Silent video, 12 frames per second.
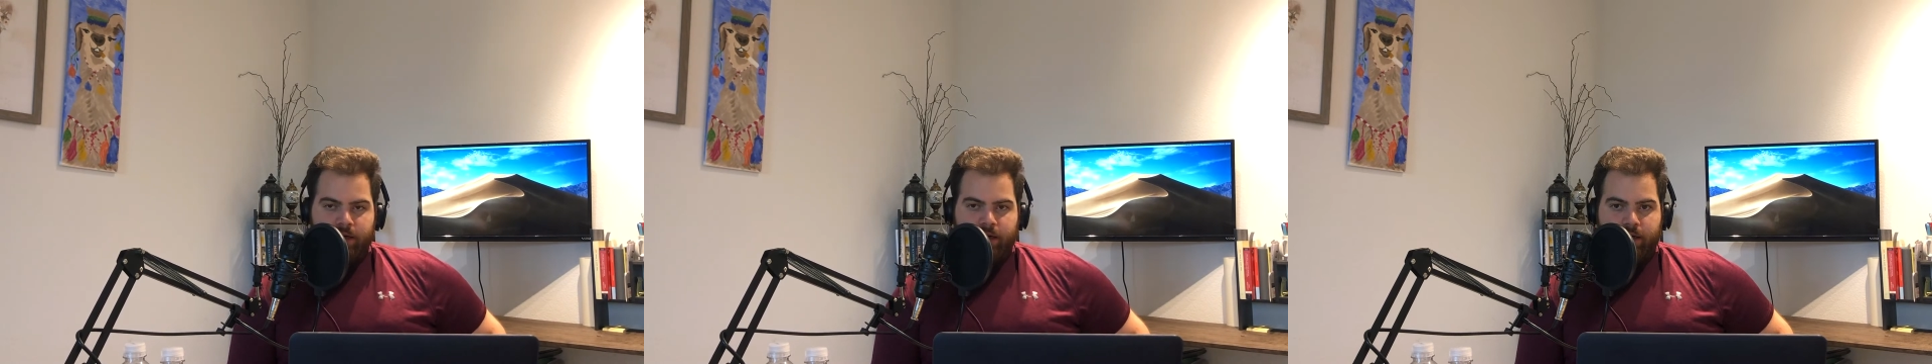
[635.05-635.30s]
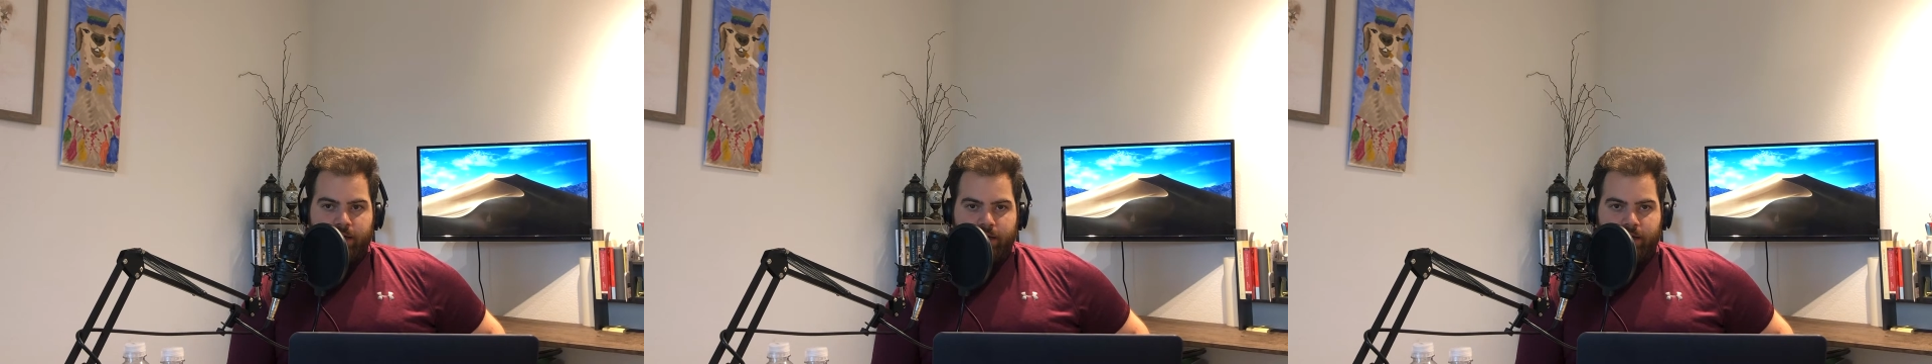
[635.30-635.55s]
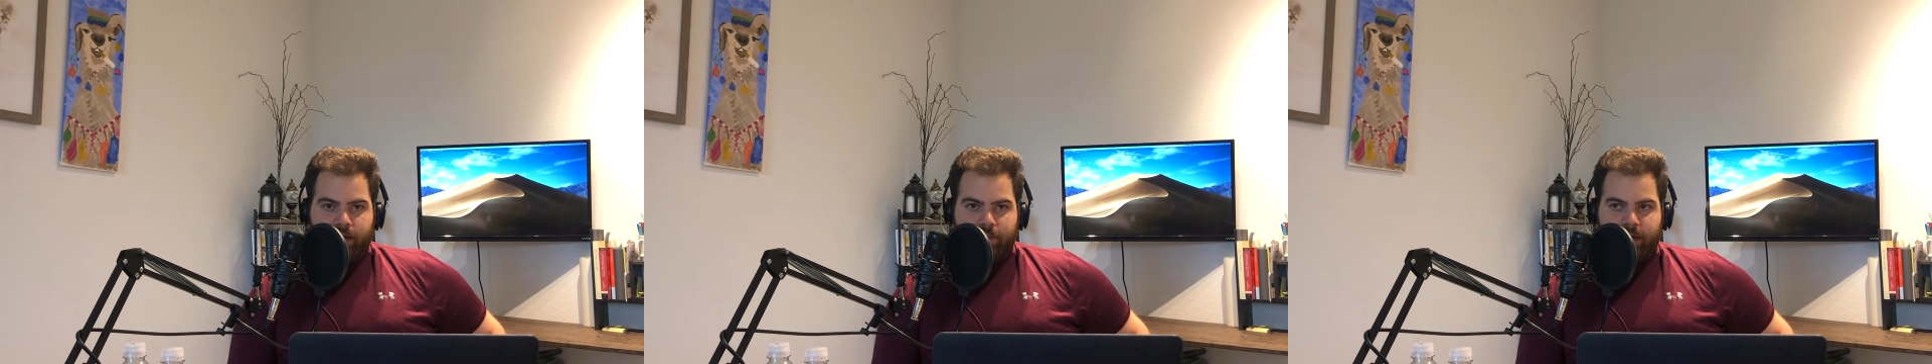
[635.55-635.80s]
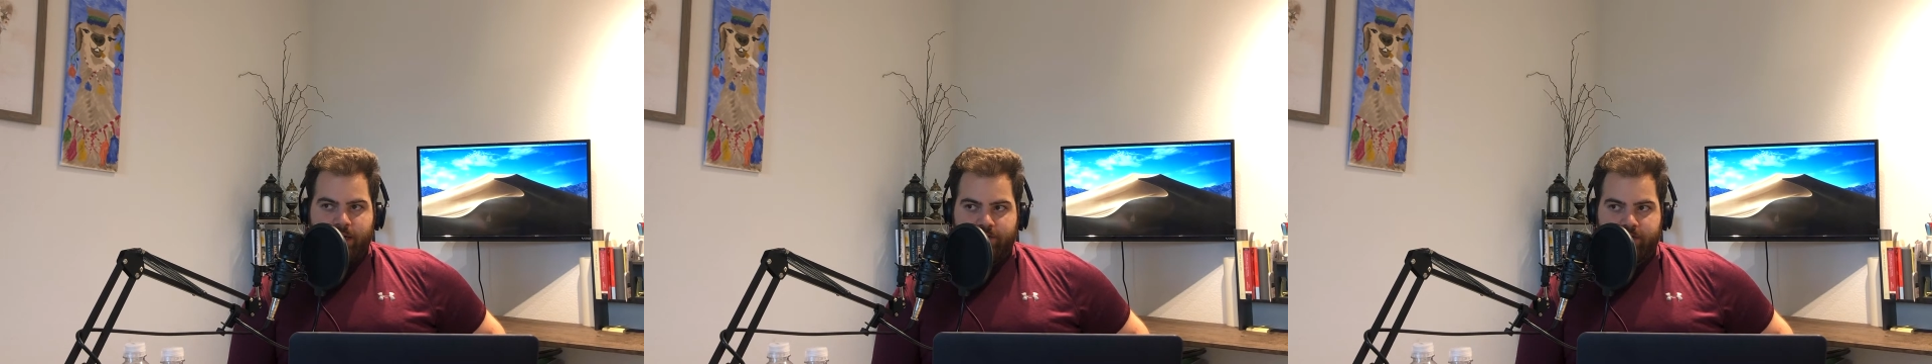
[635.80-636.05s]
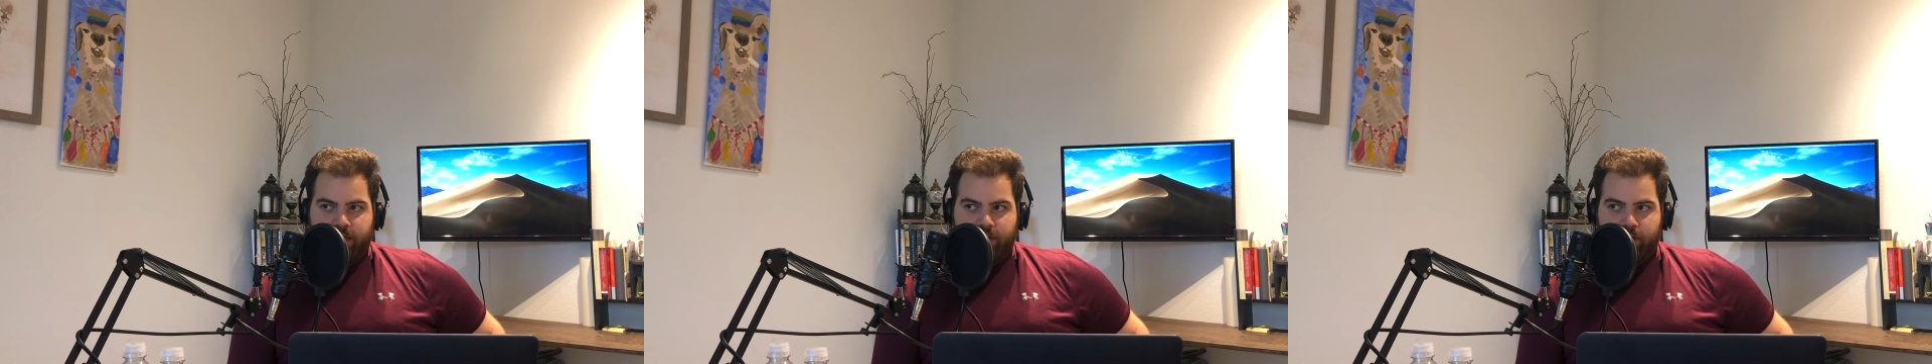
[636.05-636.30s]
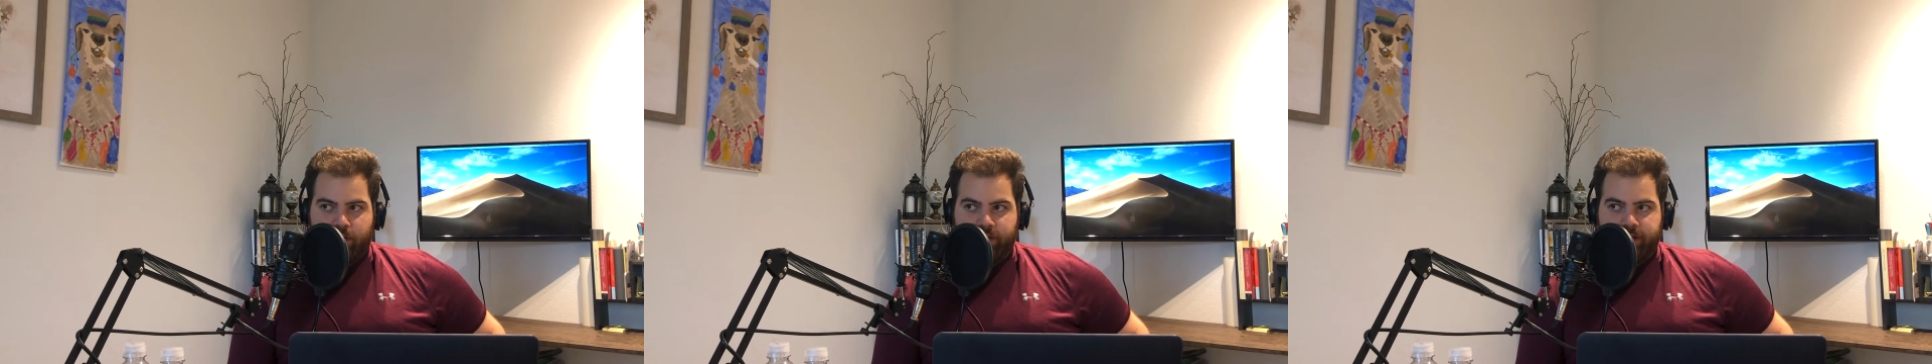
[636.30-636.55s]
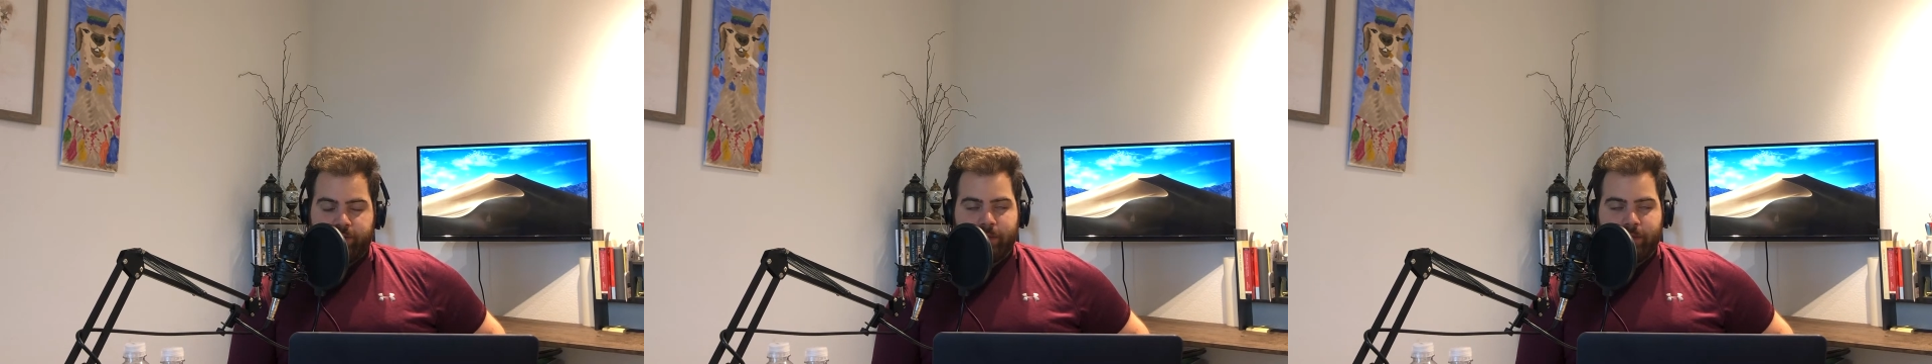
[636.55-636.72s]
I might have said earlier,